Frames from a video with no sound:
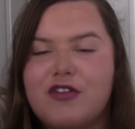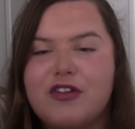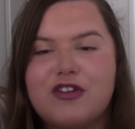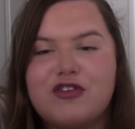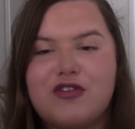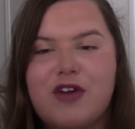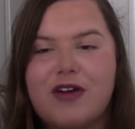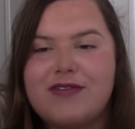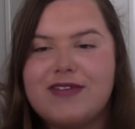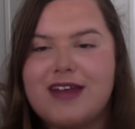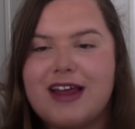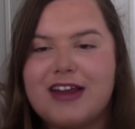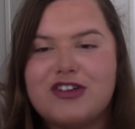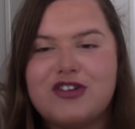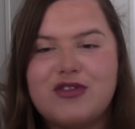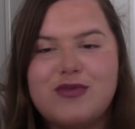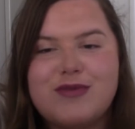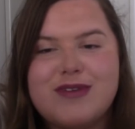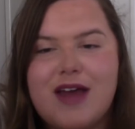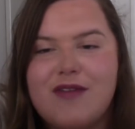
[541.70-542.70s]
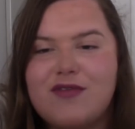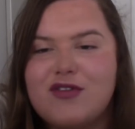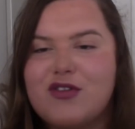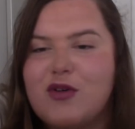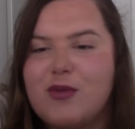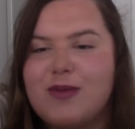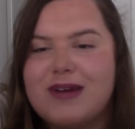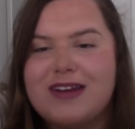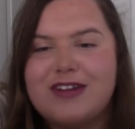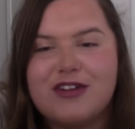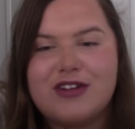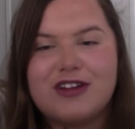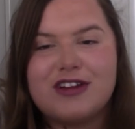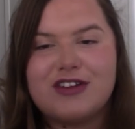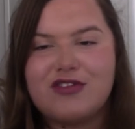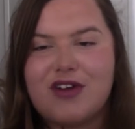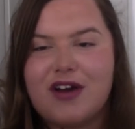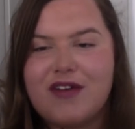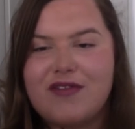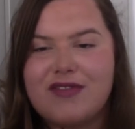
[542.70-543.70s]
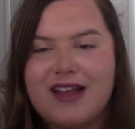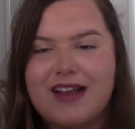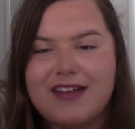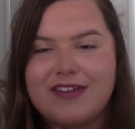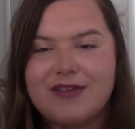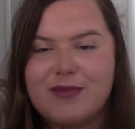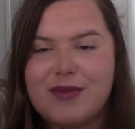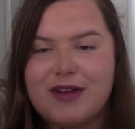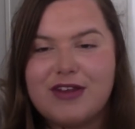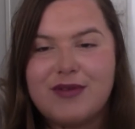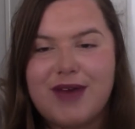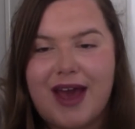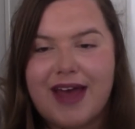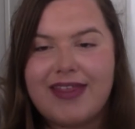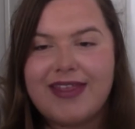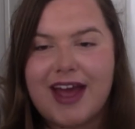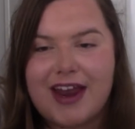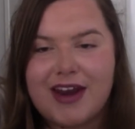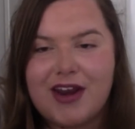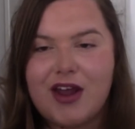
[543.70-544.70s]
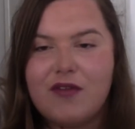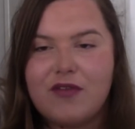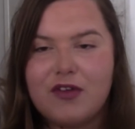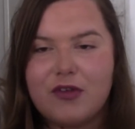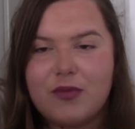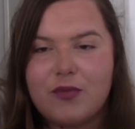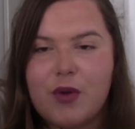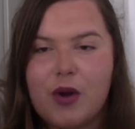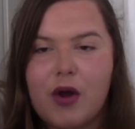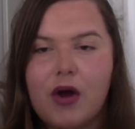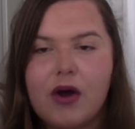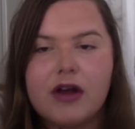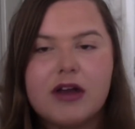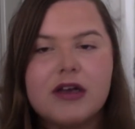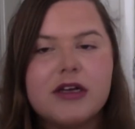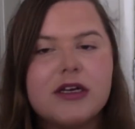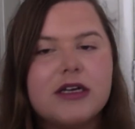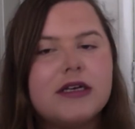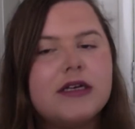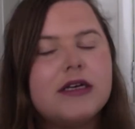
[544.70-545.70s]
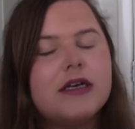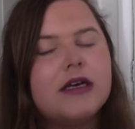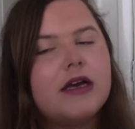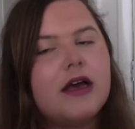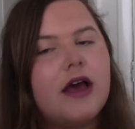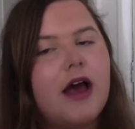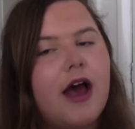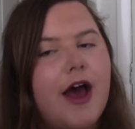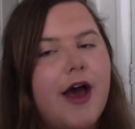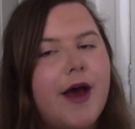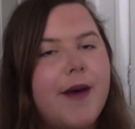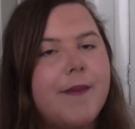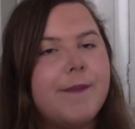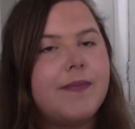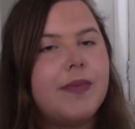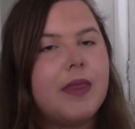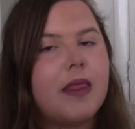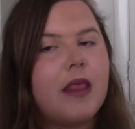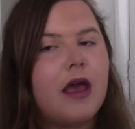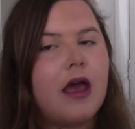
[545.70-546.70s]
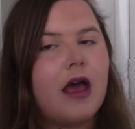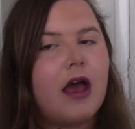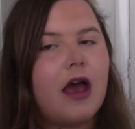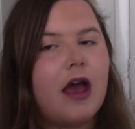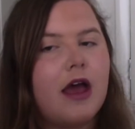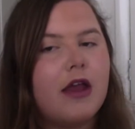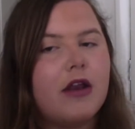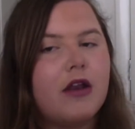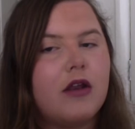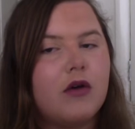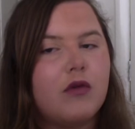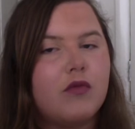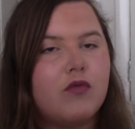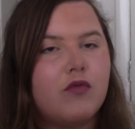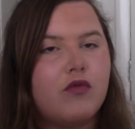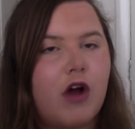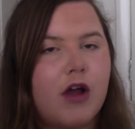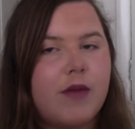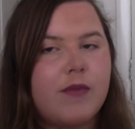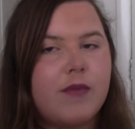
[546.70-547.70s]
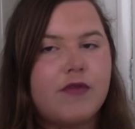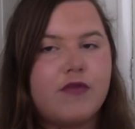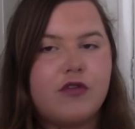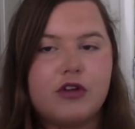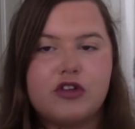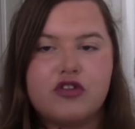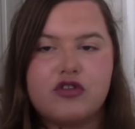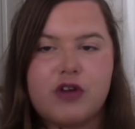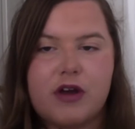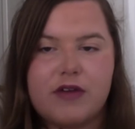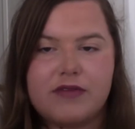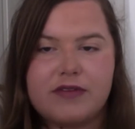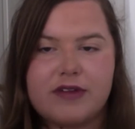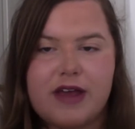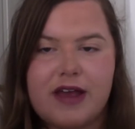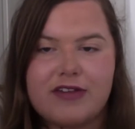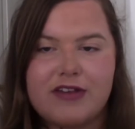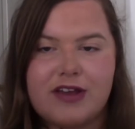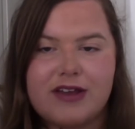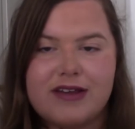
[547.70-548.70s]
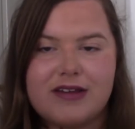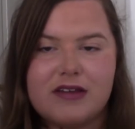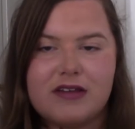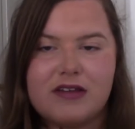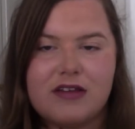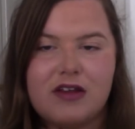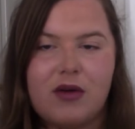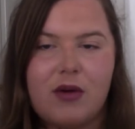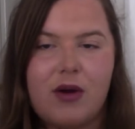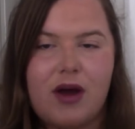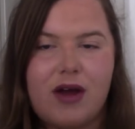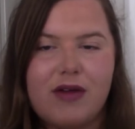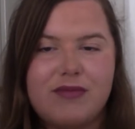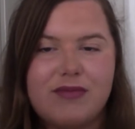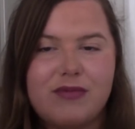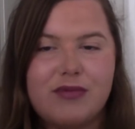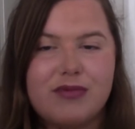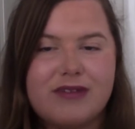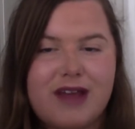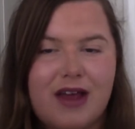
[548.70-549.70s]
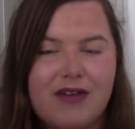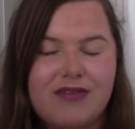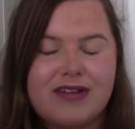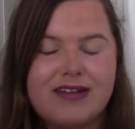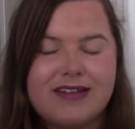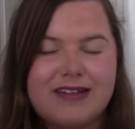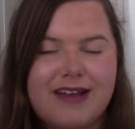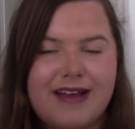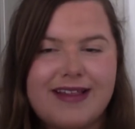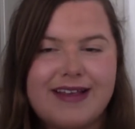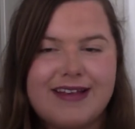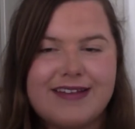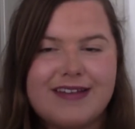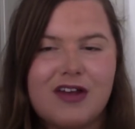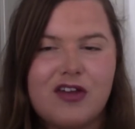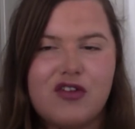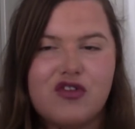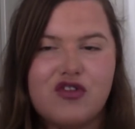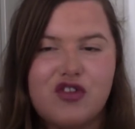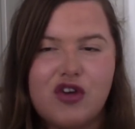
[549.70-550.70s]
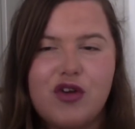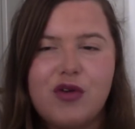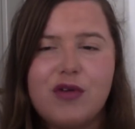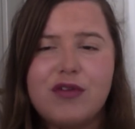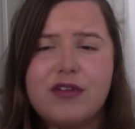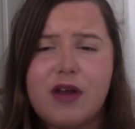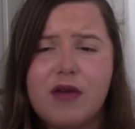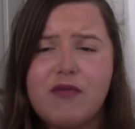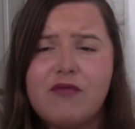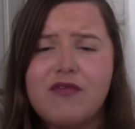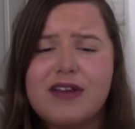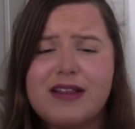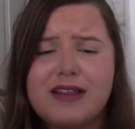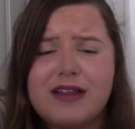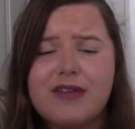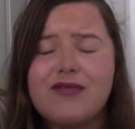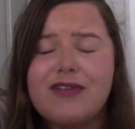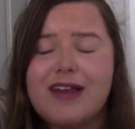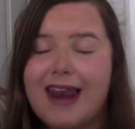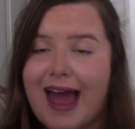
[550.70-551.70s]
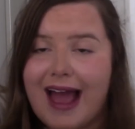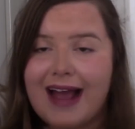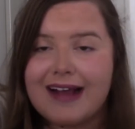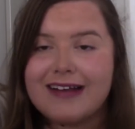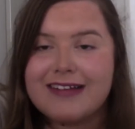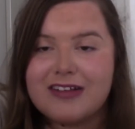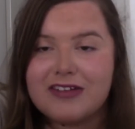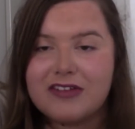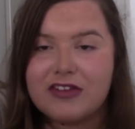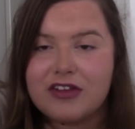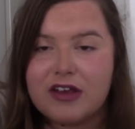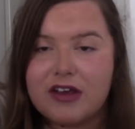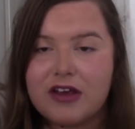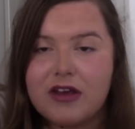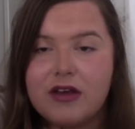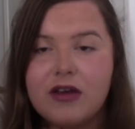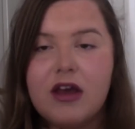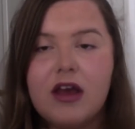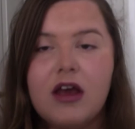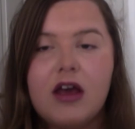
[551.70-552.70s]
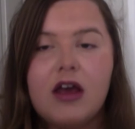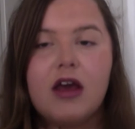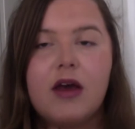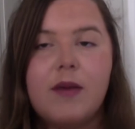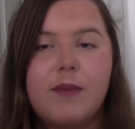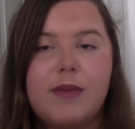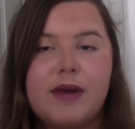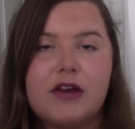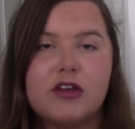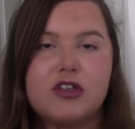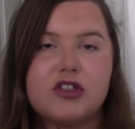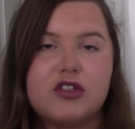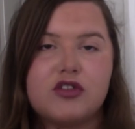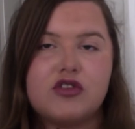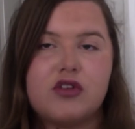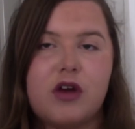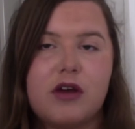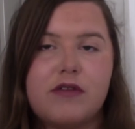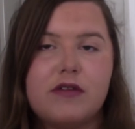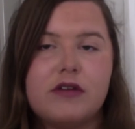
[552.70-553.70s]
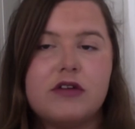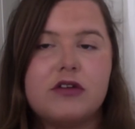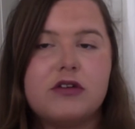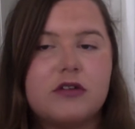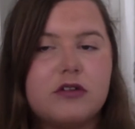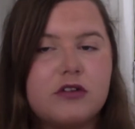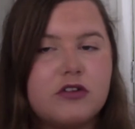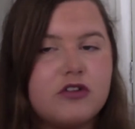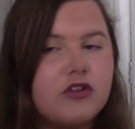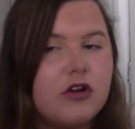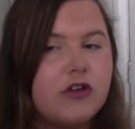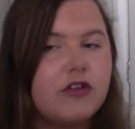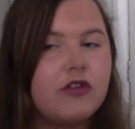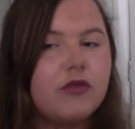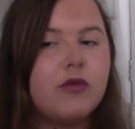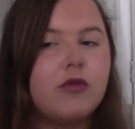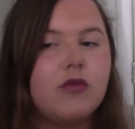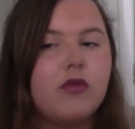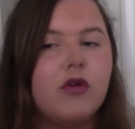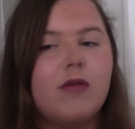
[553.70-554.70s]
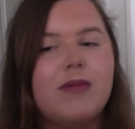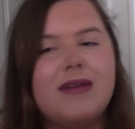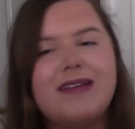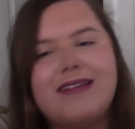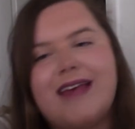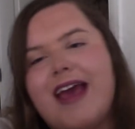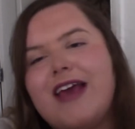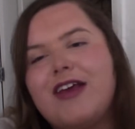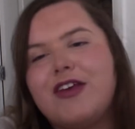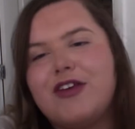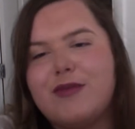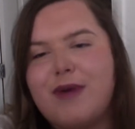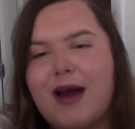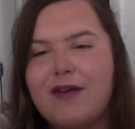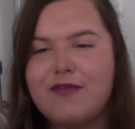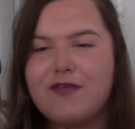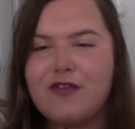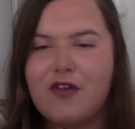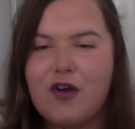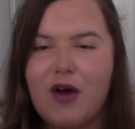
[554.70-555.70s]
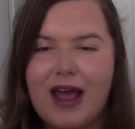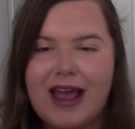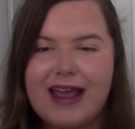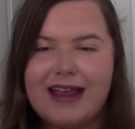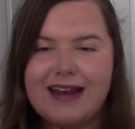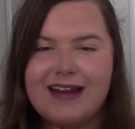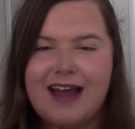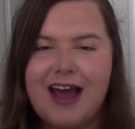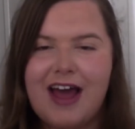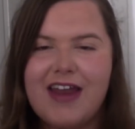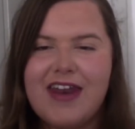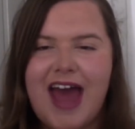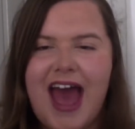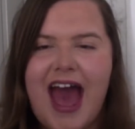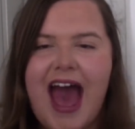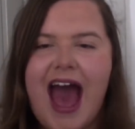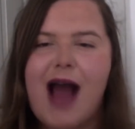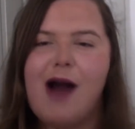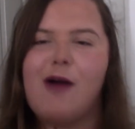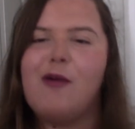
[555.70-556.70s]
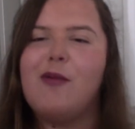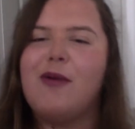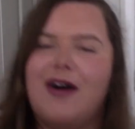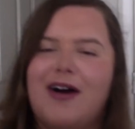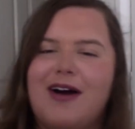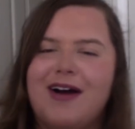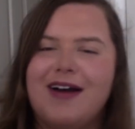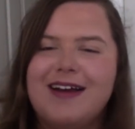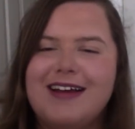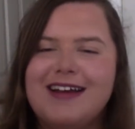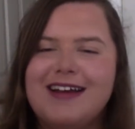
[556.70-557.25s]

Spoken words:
on a driving test you'd never normally do in a driving lesson when you get that nervous block. And right before your driving test, I will definitely say this: do something that relaxes you, because your driving instructor will normally take you out for an hour